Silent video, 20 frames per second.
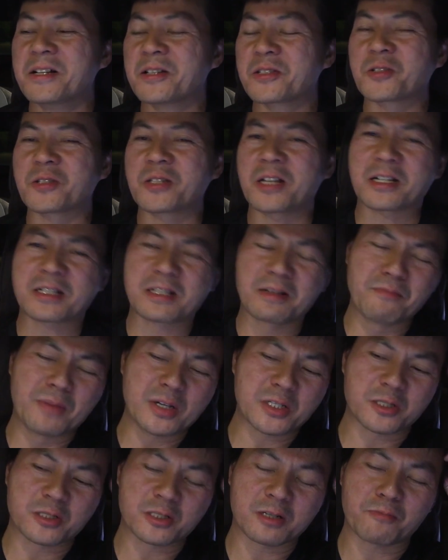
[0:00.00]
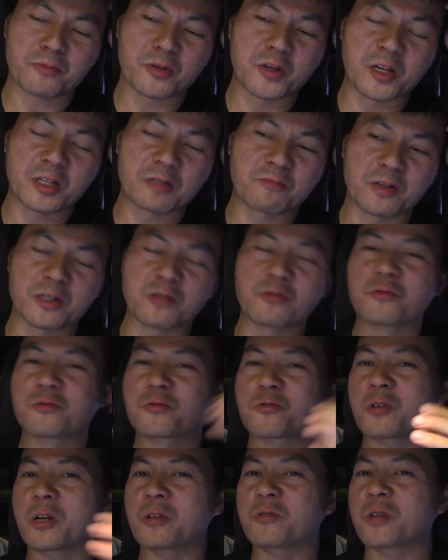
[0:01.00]
So it actually messes up things when you
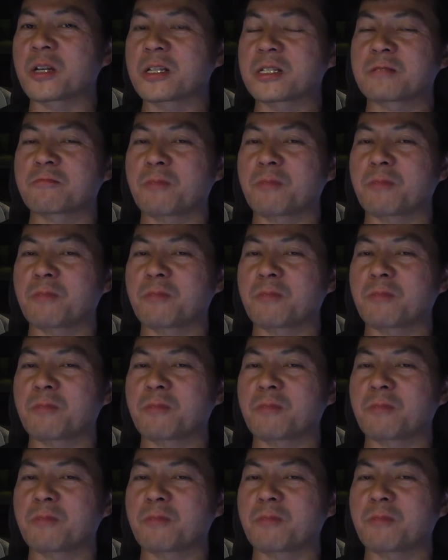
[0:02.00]
try to